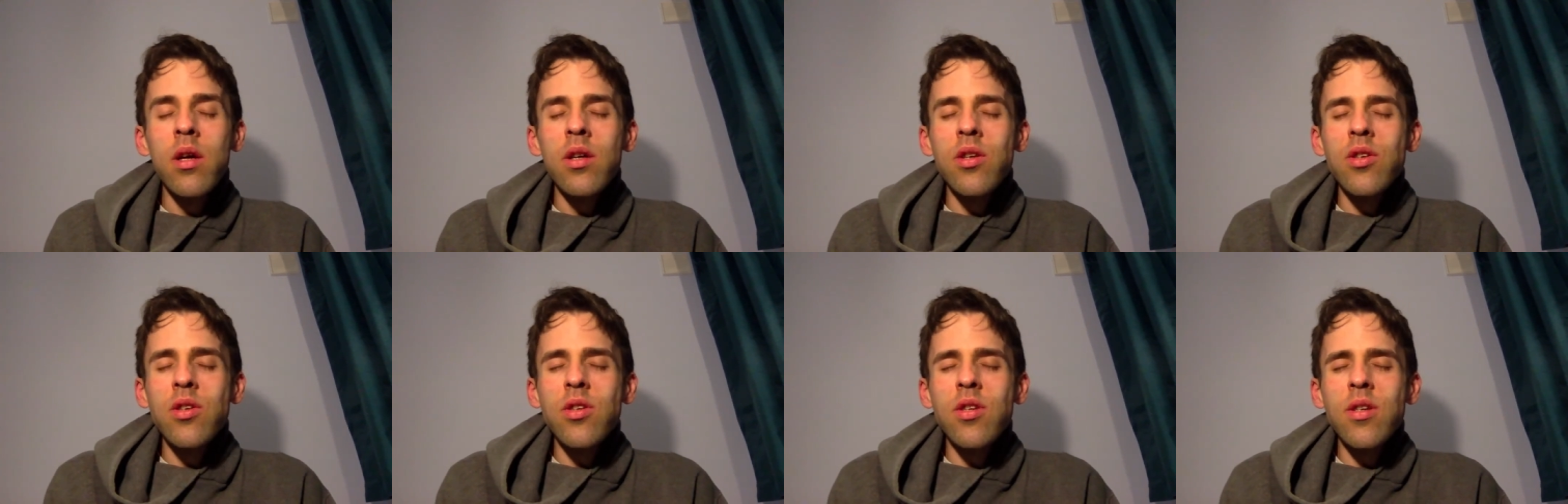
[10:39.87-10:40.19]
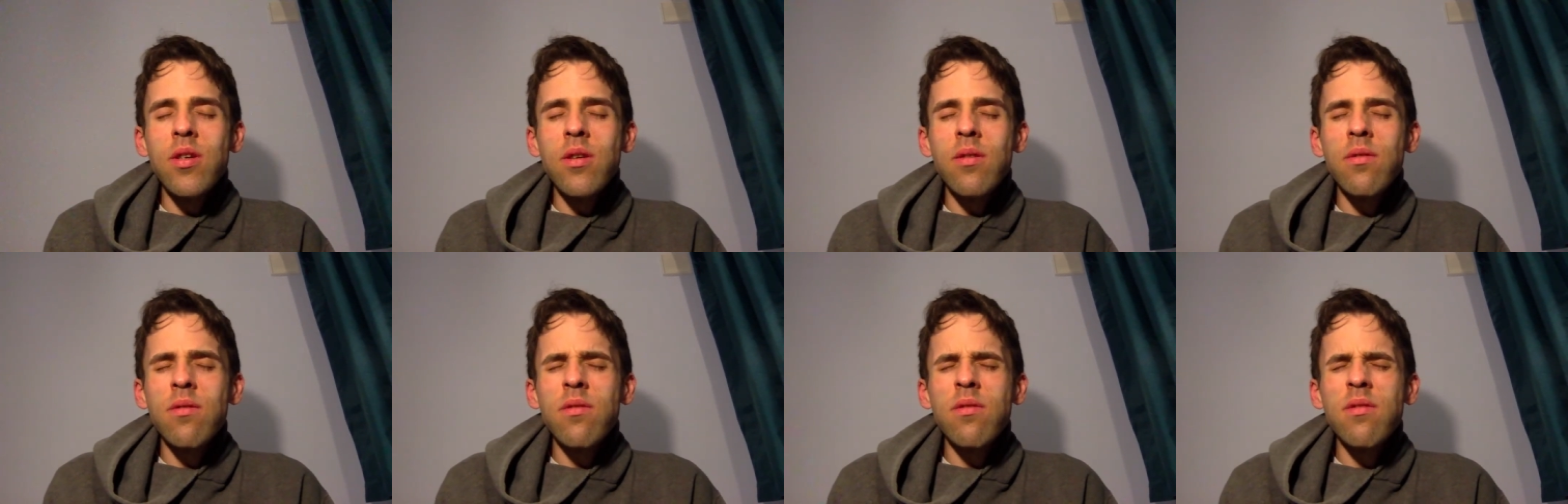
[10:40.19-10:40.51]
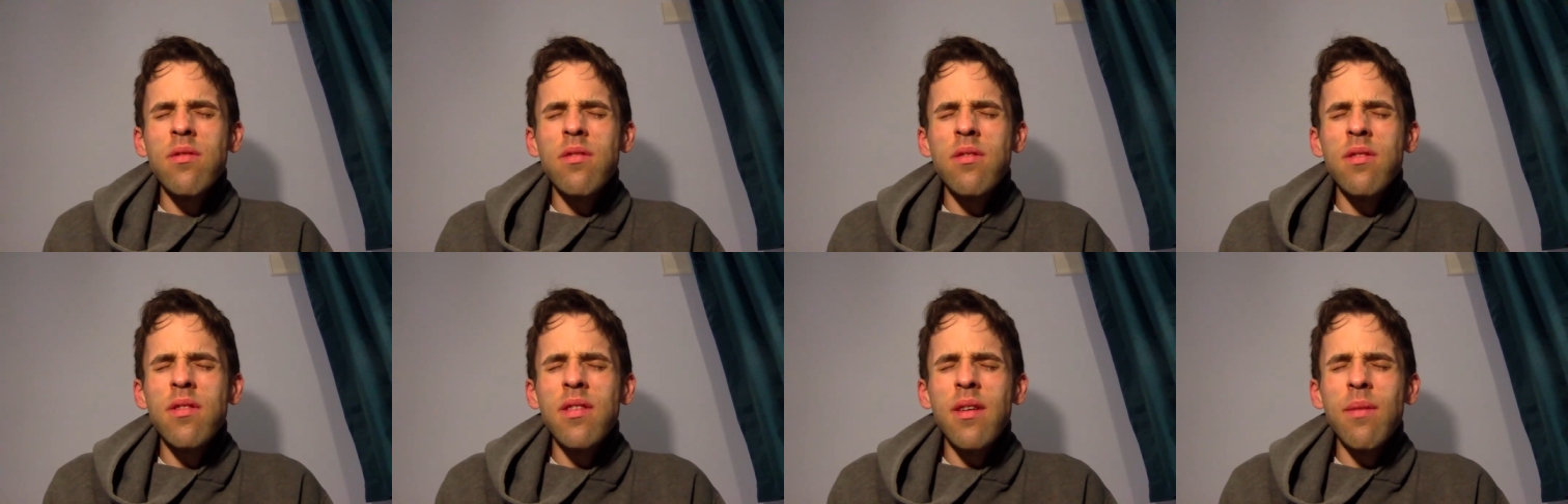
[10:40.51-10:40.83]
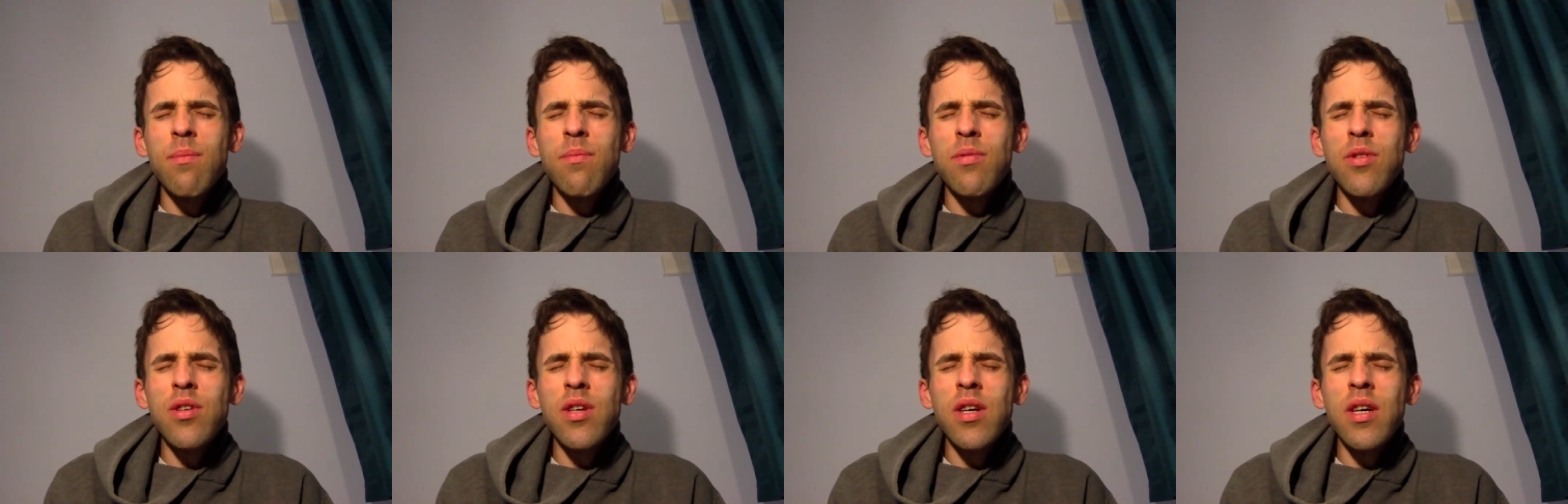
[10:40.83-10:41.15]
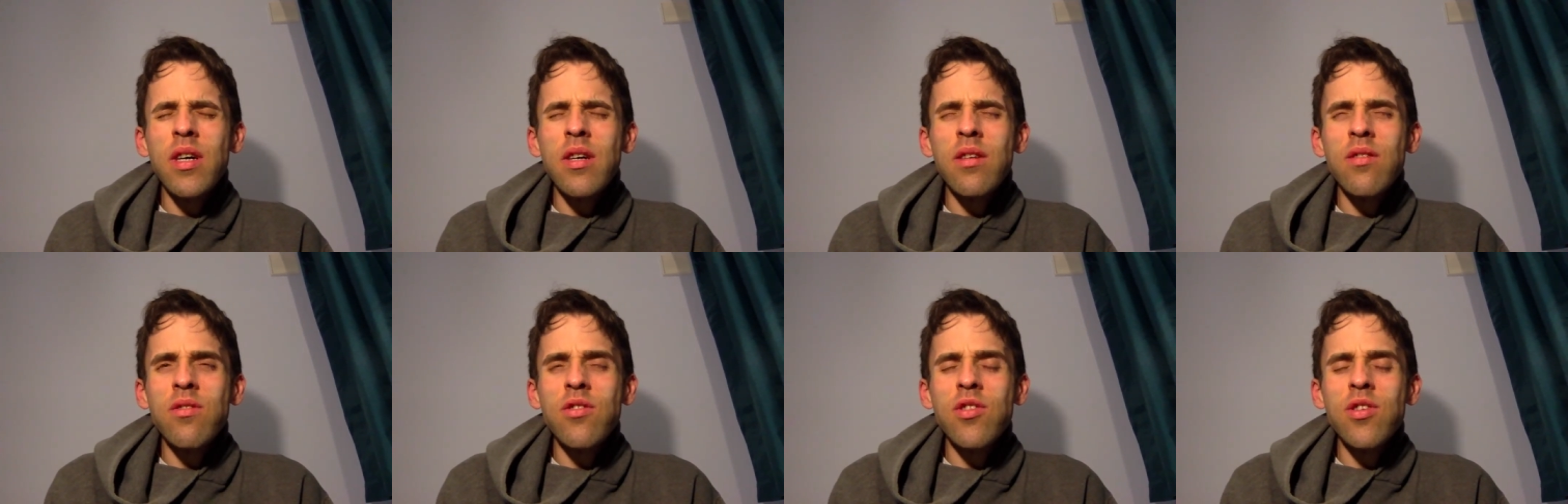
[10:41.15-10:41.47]
chills and
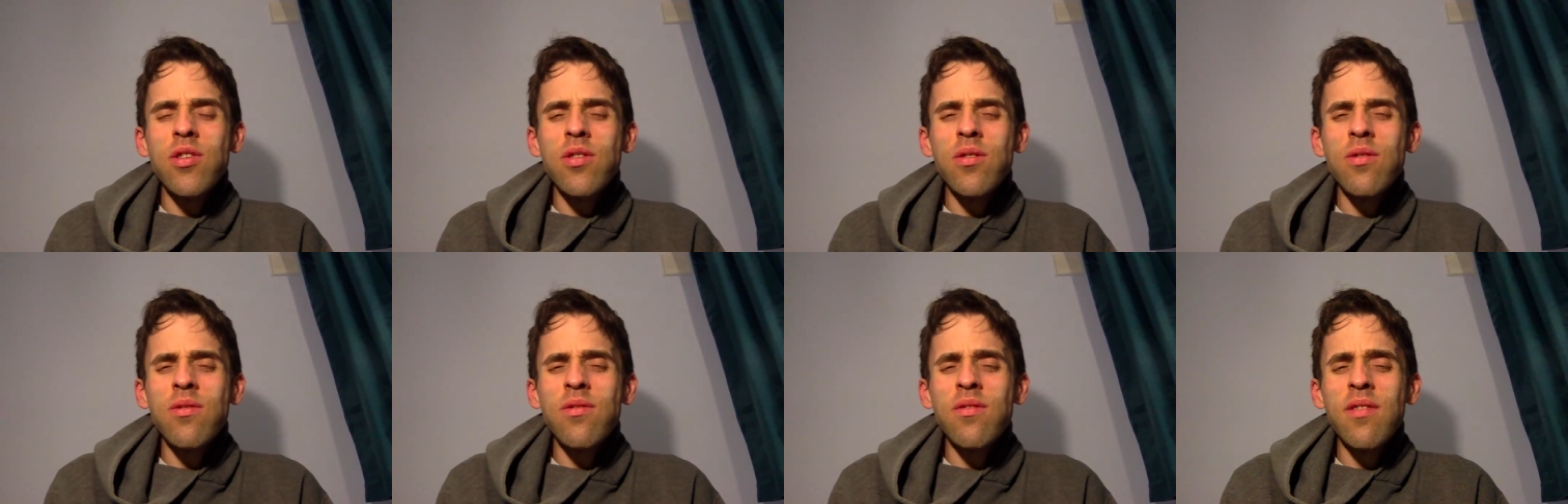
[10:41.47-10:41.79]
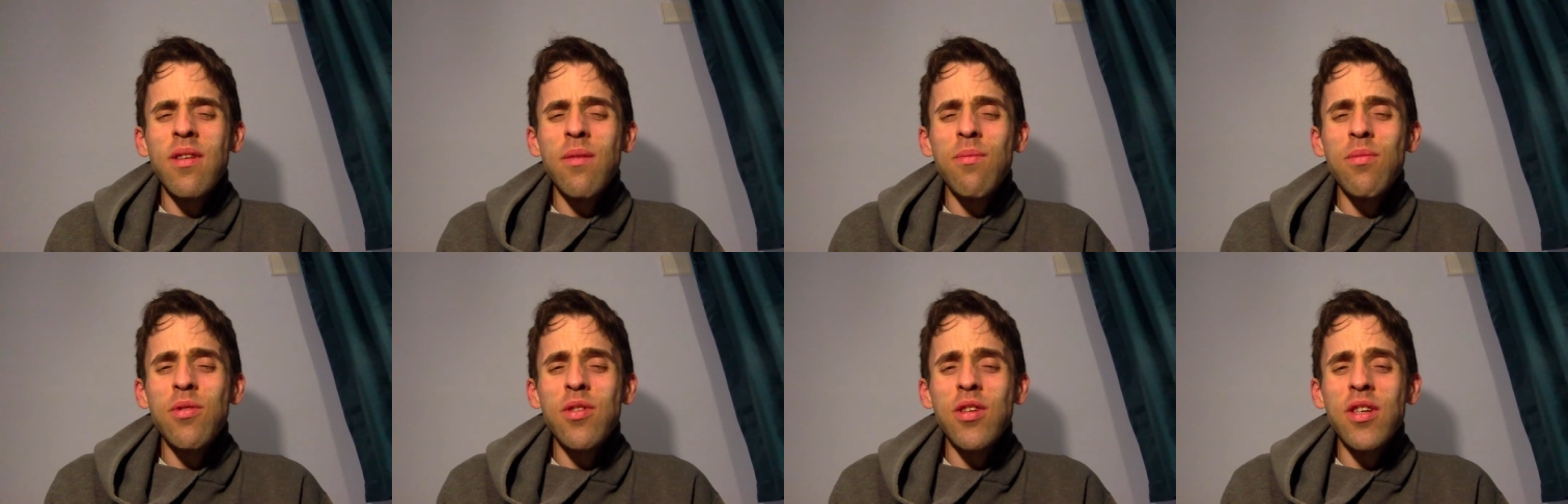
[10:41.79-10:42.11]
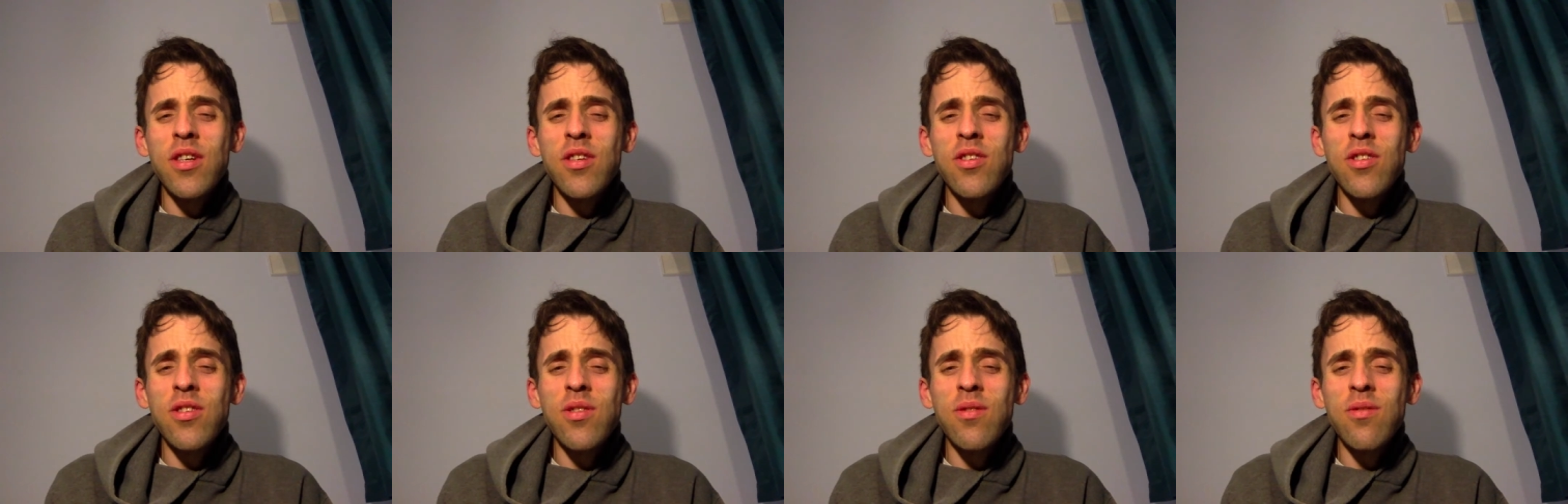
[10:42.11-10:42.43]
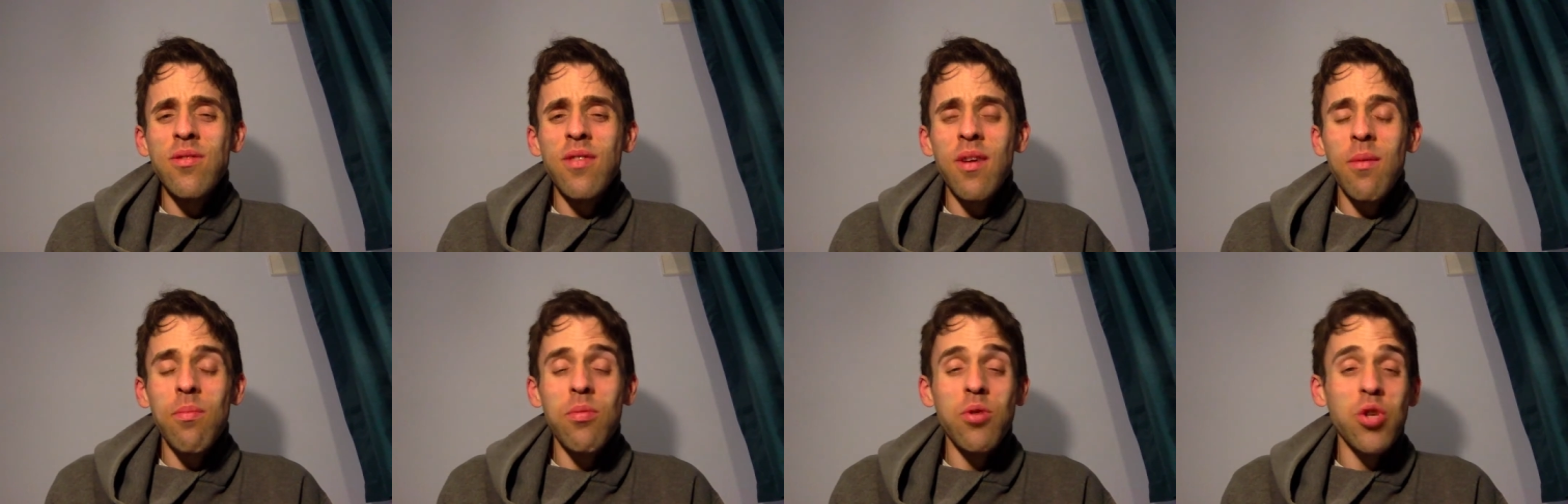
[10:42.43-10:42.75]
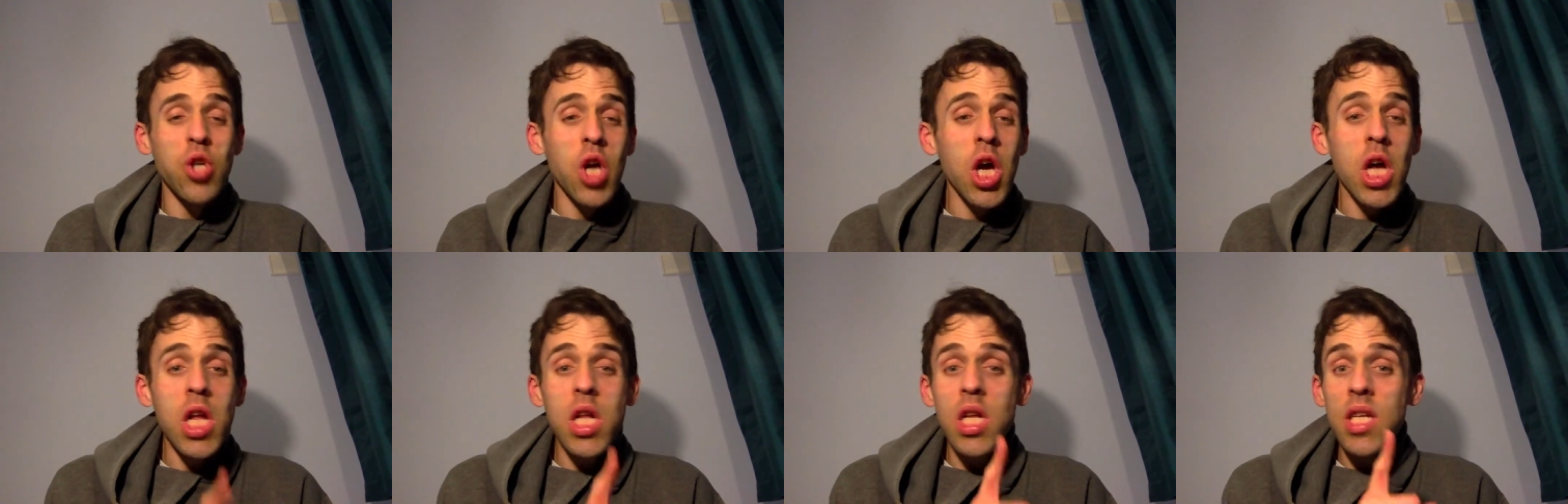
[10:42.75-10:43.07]
temperature, chills, temperature, chills,
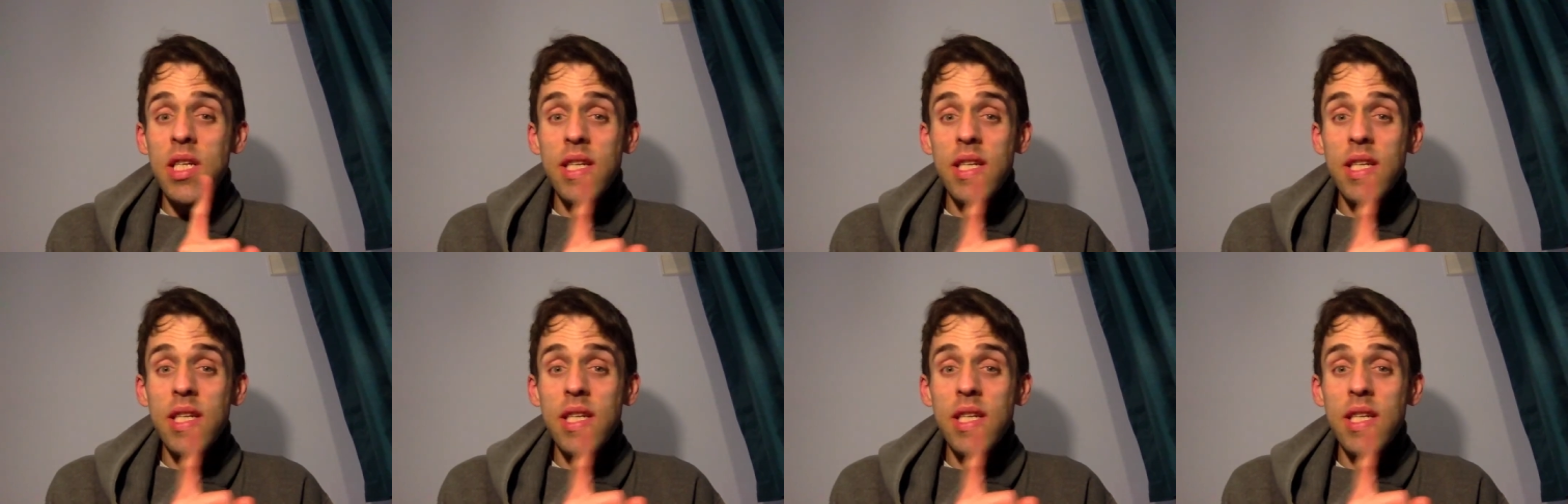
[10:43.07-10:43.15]
temperature.